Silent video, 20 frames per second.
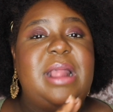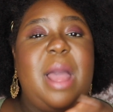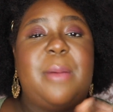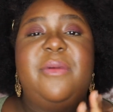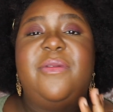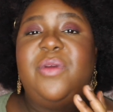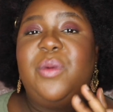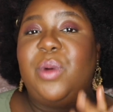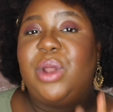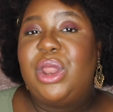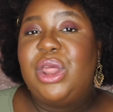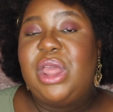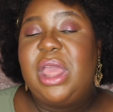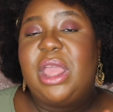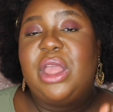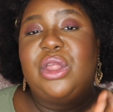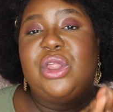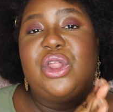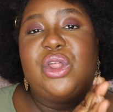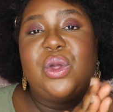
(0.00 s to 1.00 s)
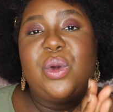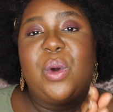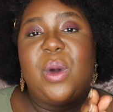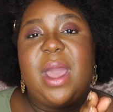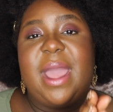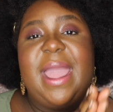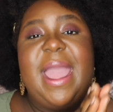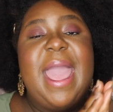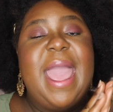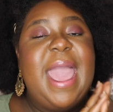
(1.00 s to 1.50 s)
time, if you want to
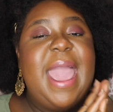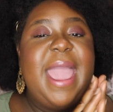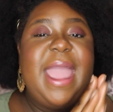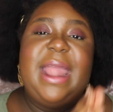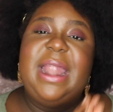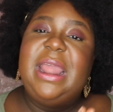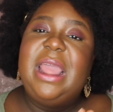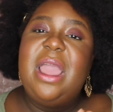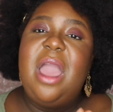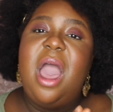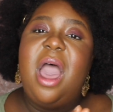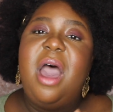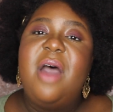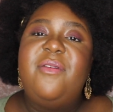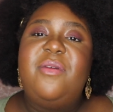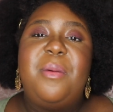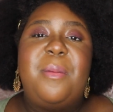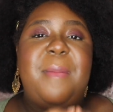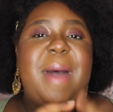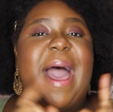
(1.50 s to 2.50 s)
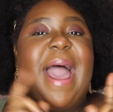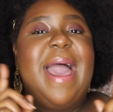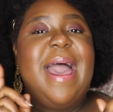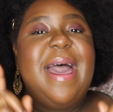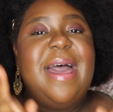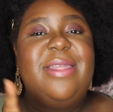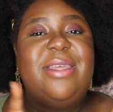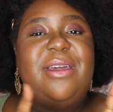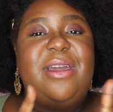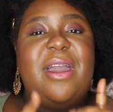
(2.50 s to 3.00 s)
enjoy any of my
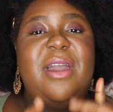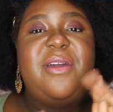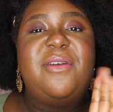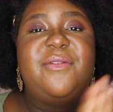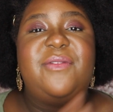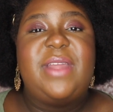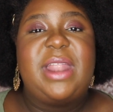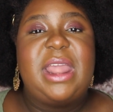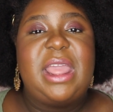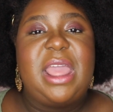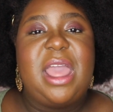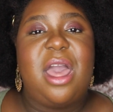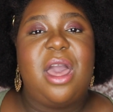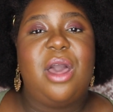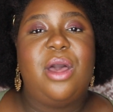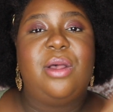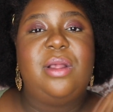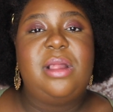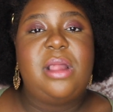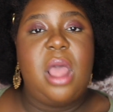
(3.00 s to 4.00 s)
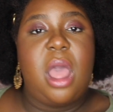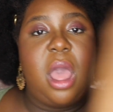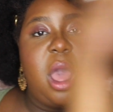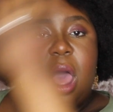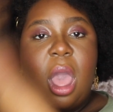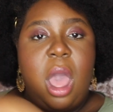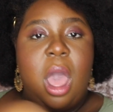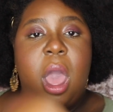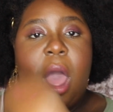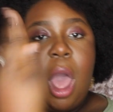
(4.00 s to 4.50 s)
other videos,
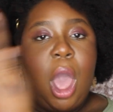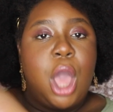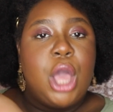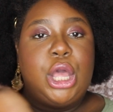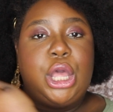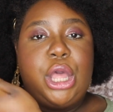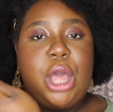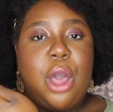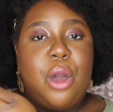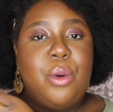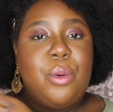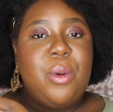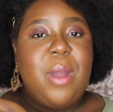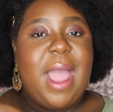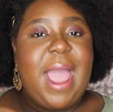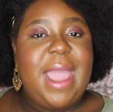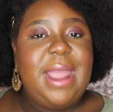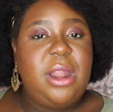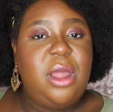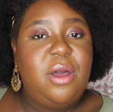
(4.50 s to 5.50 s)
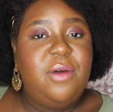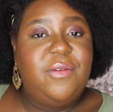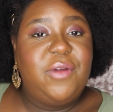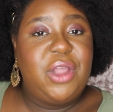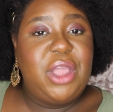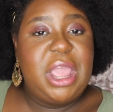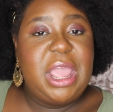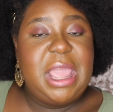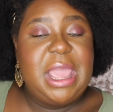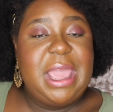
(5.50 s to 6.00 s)
go right over
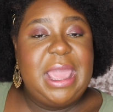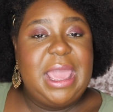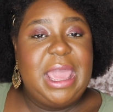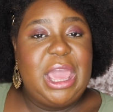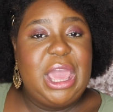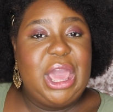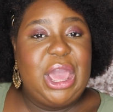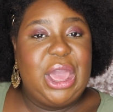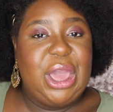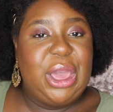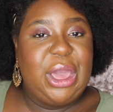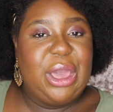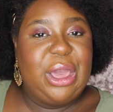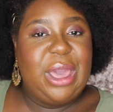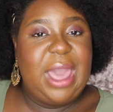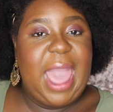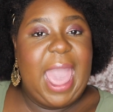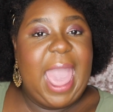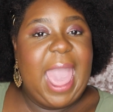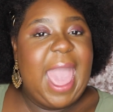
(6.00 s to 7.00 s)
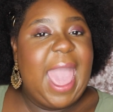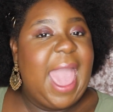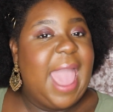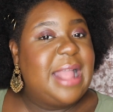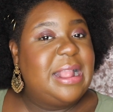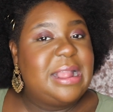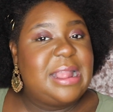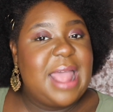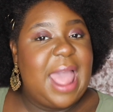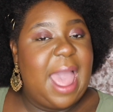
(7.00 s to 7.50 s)
here
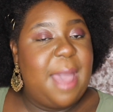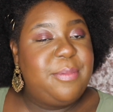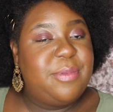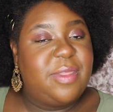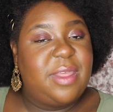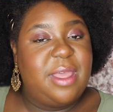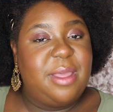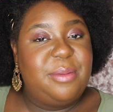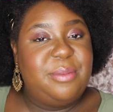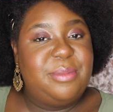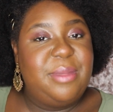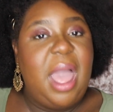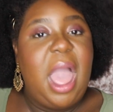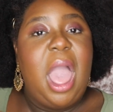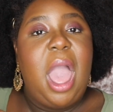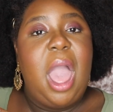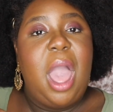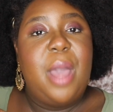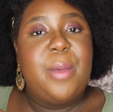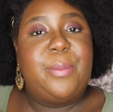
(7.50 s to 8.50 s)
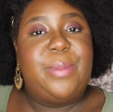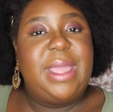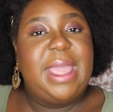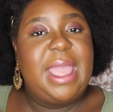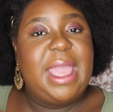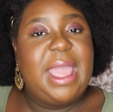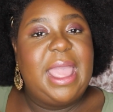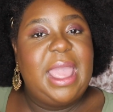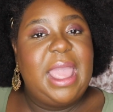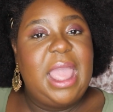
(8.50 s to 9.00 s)
and tap them
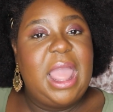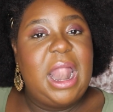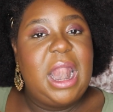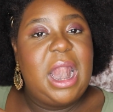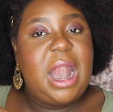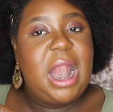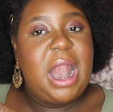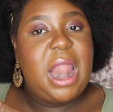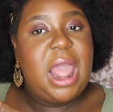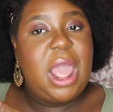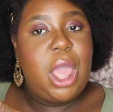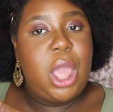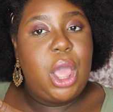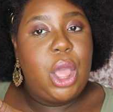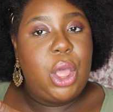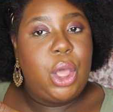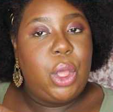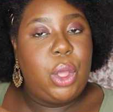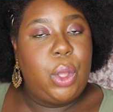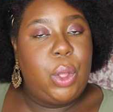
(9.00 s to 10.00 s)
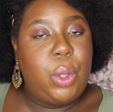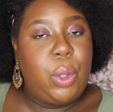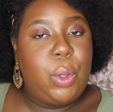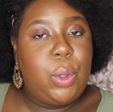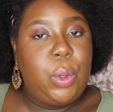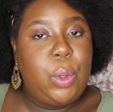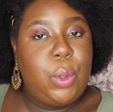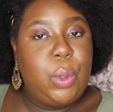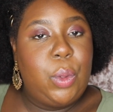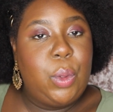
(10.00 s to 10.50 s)

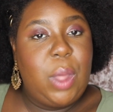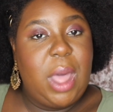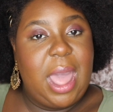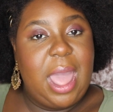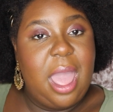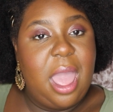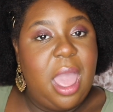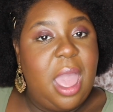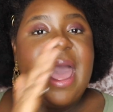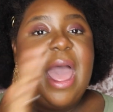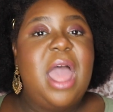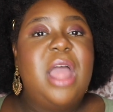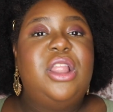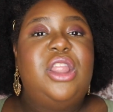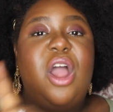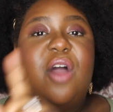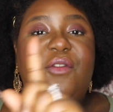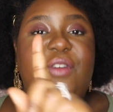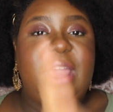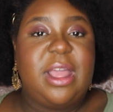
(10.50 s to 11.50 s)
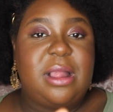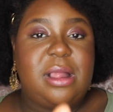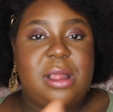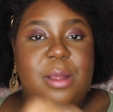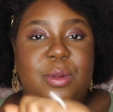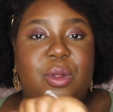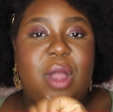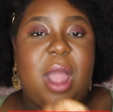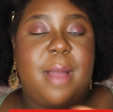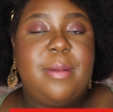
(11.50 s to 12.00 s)
below. Don't forget to
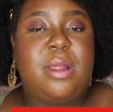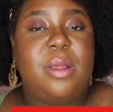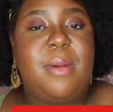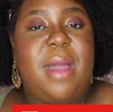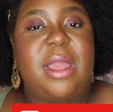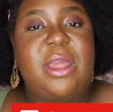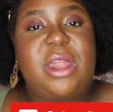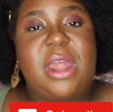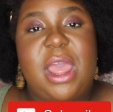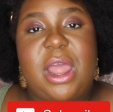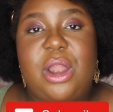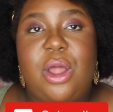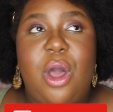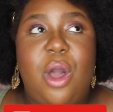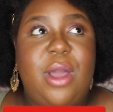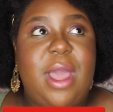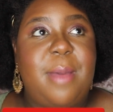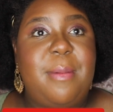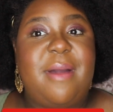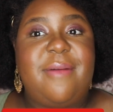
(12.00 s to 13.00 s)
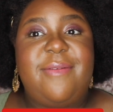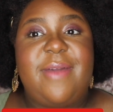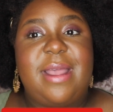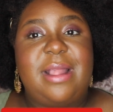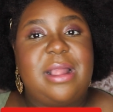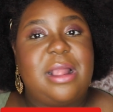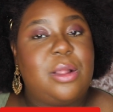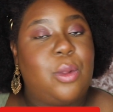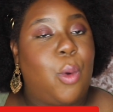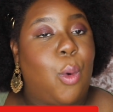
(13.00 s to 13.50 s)
subscribe to my channel. Okay, my
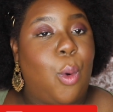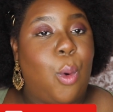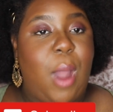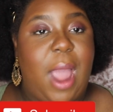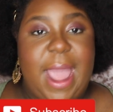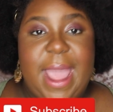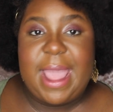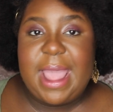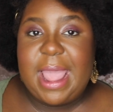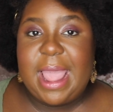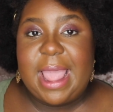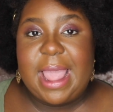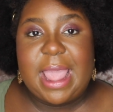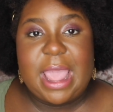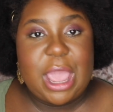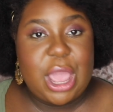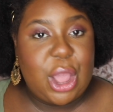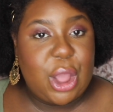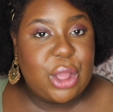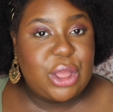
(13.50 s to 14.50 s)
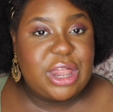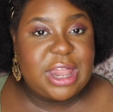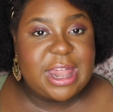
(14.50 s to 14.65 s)
face is right here,